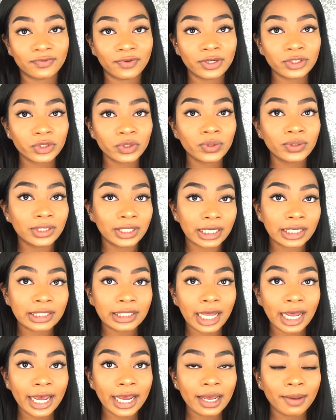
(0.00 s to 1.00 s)
frontal looked
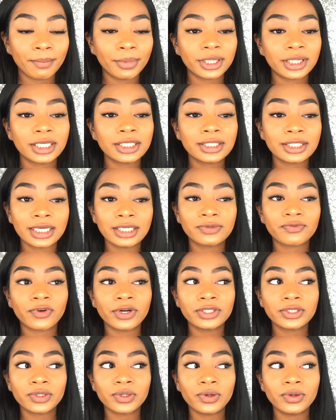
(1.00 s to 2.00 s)
like, but this lace
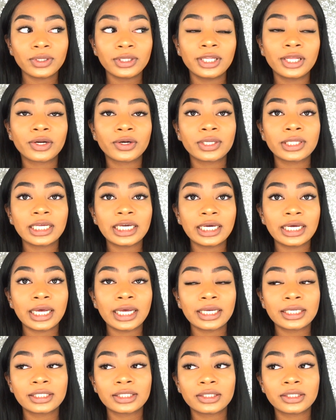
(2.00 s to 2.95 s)
frontal literally